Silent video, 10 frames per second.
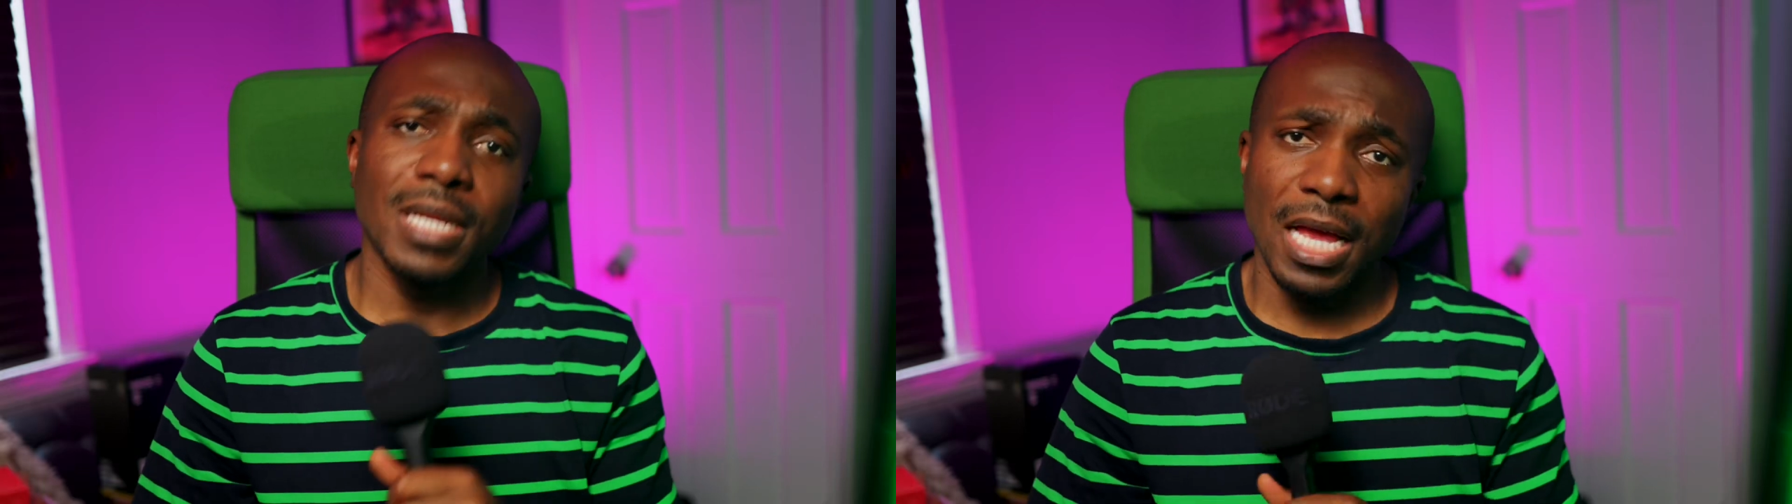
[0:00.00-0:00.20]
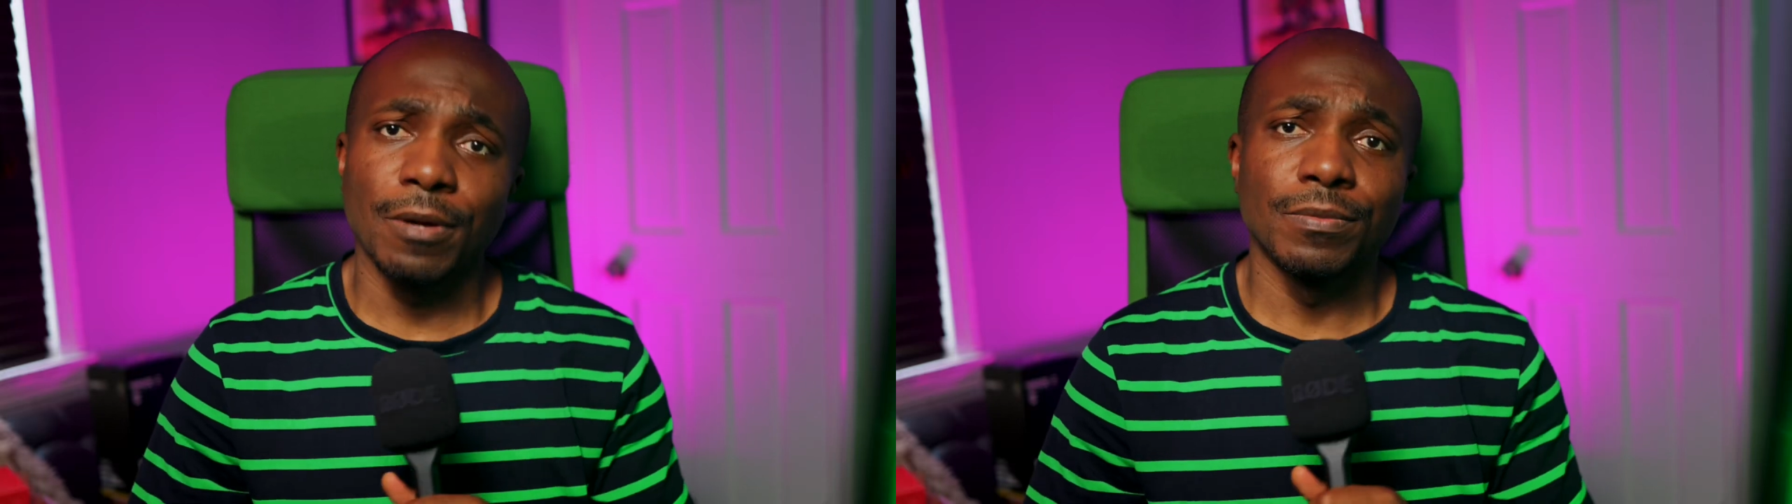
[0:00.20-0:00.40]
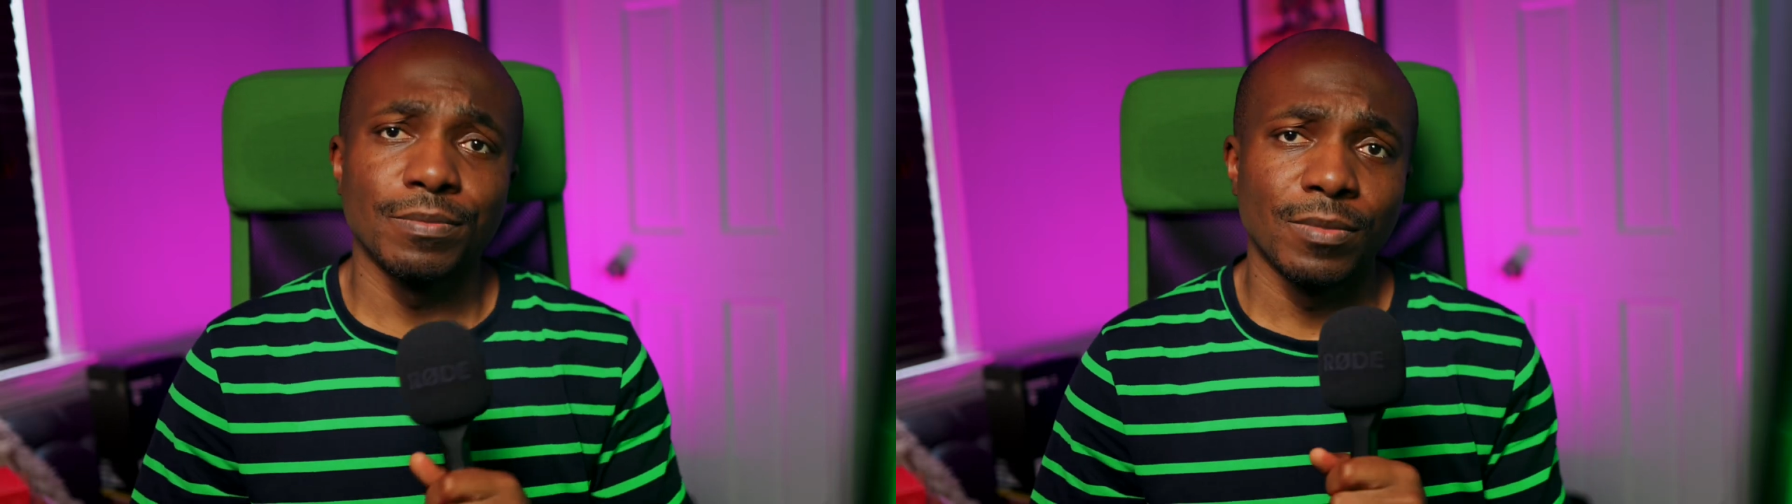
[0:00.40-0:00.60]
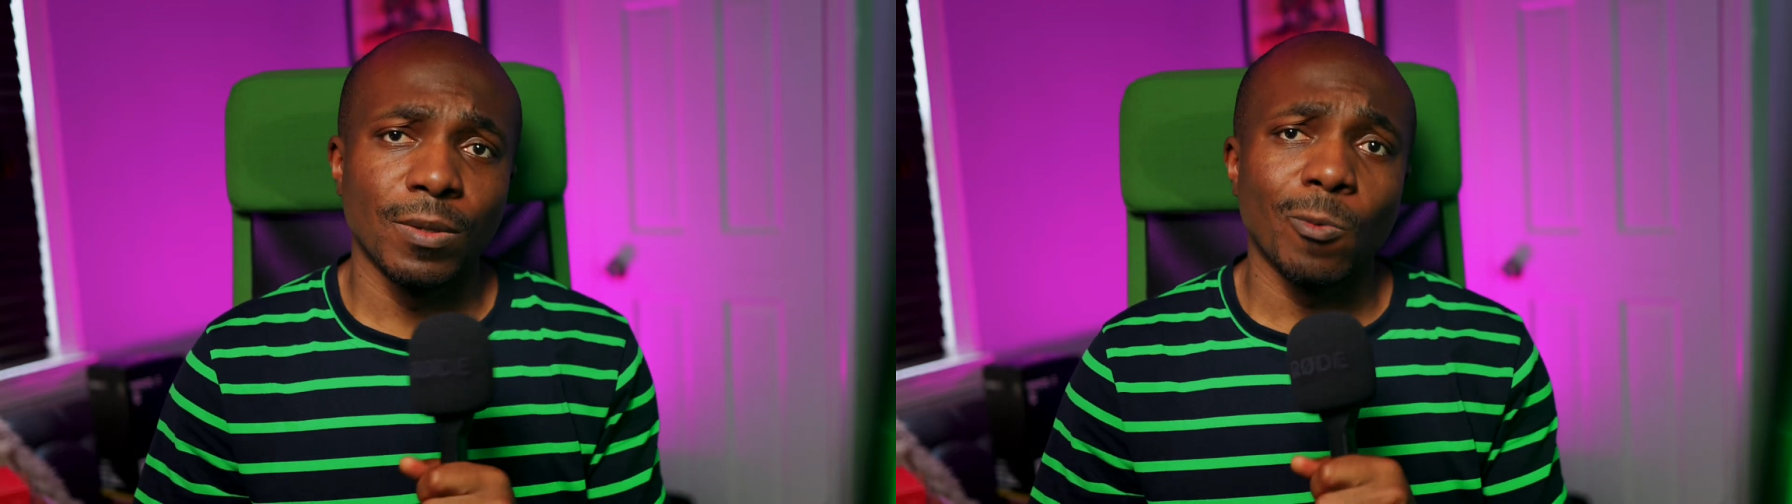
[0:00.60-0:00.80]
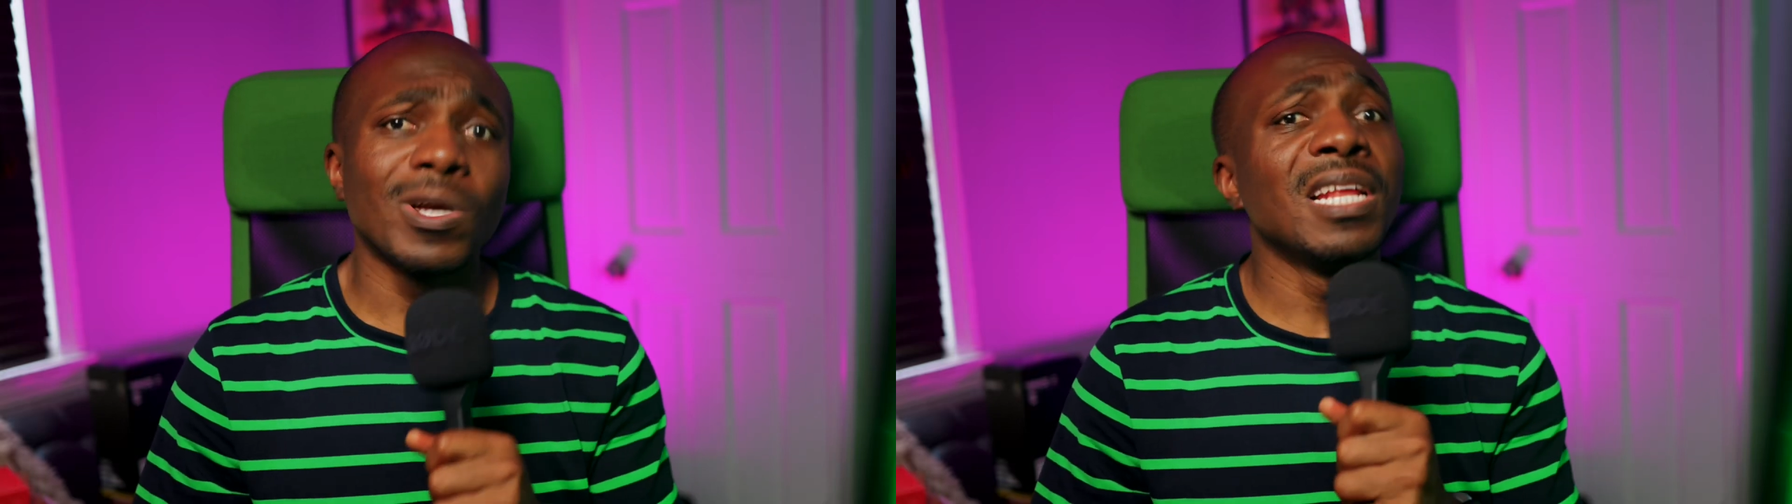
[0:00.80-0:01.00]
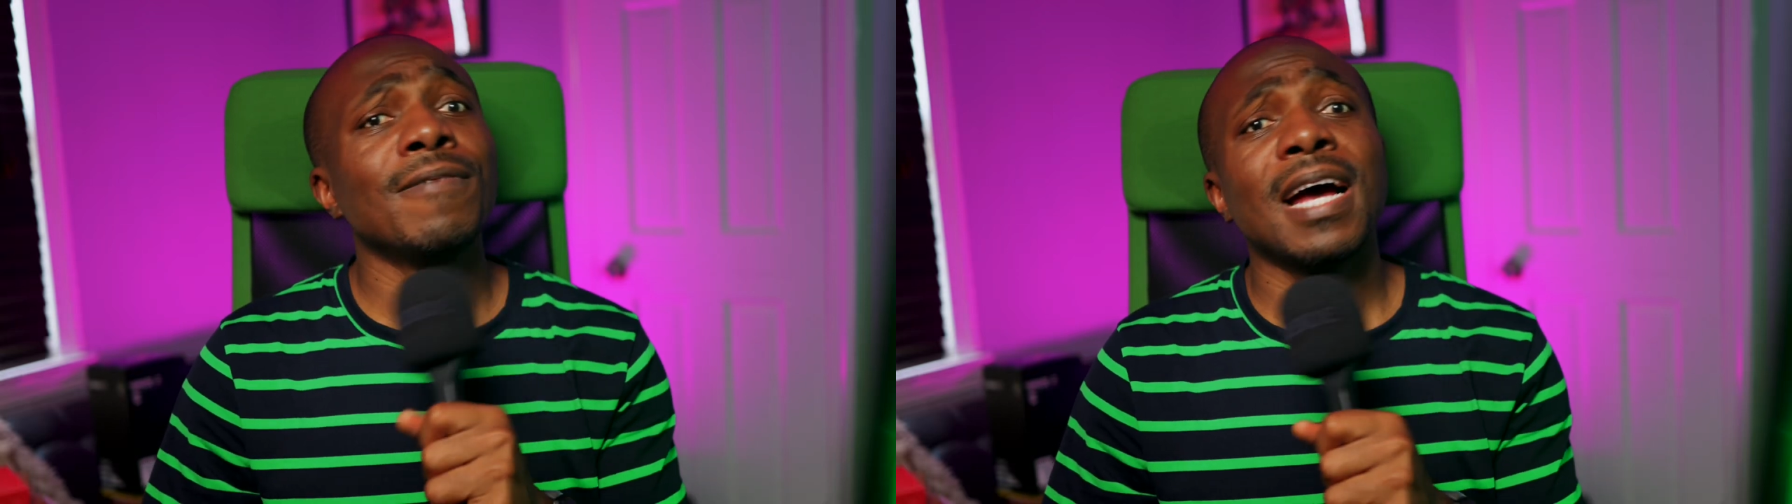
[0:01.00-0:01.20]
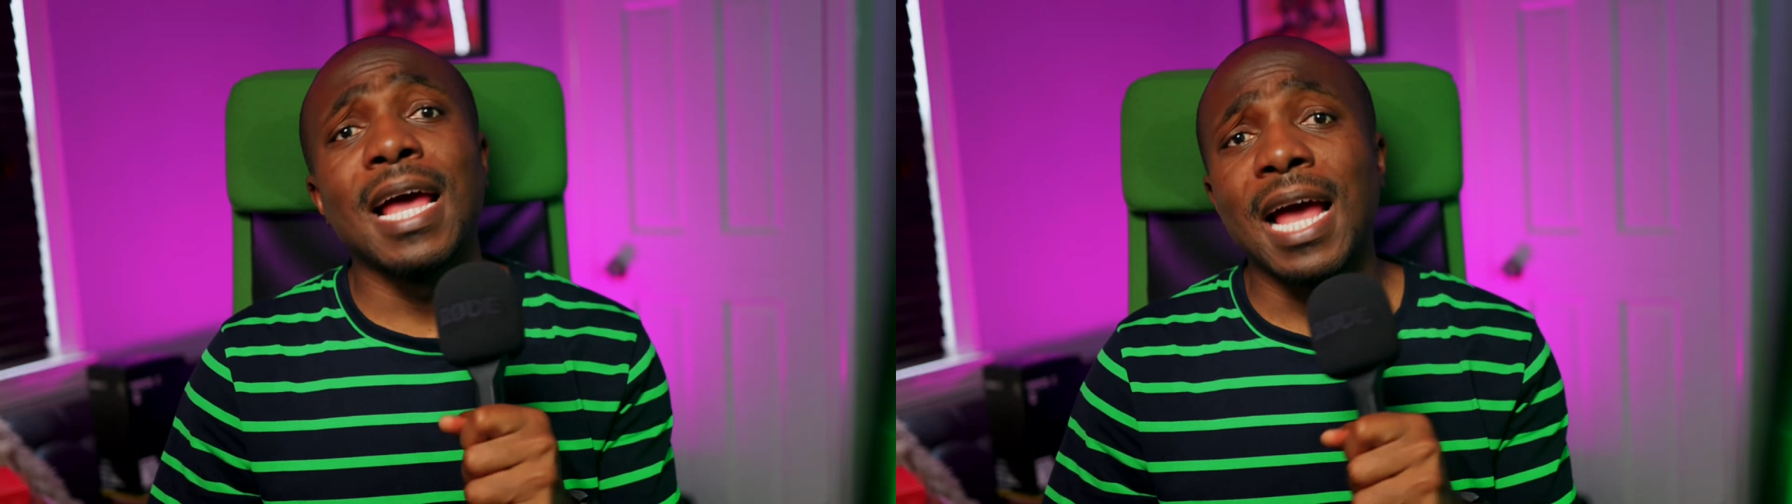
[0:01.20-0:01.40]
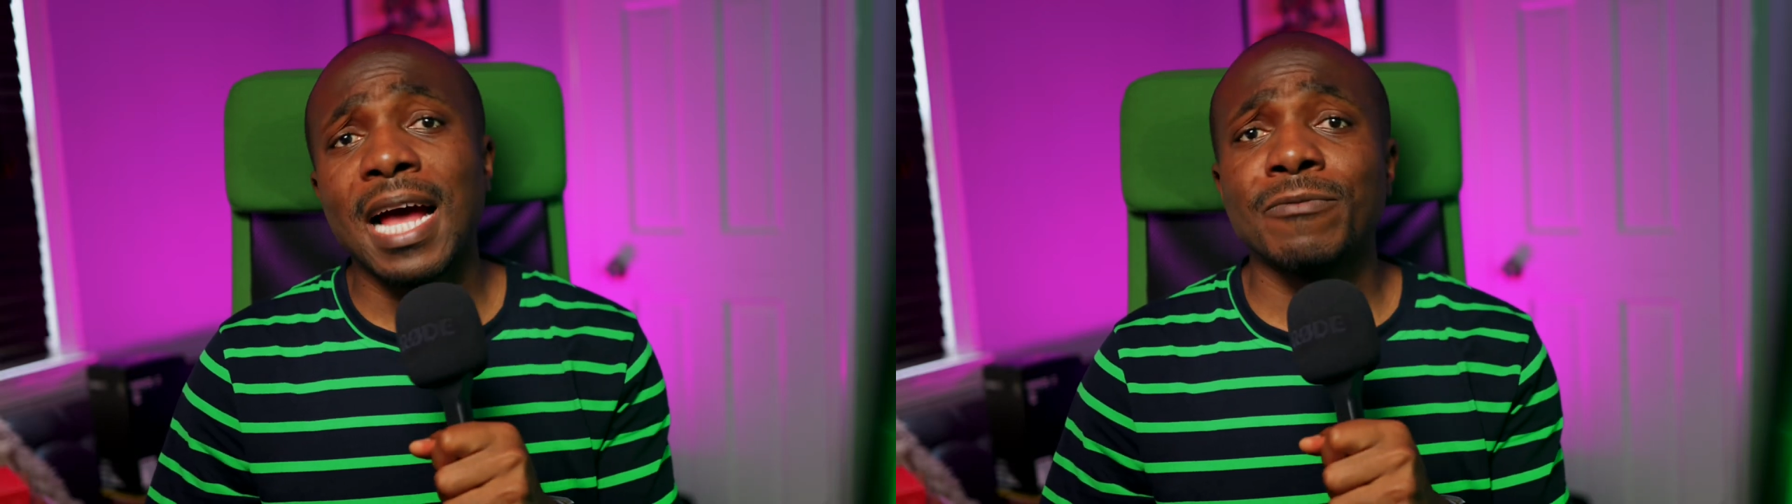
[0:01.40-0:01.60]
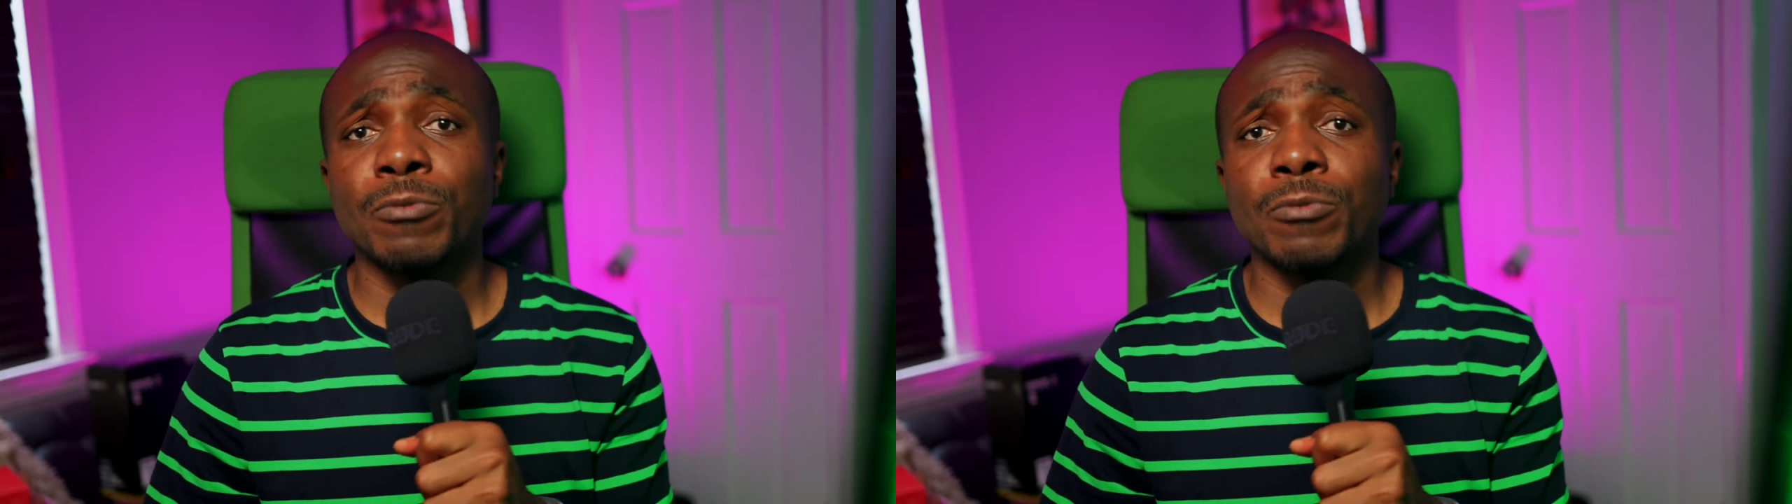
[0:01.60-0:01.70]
now, whenever I had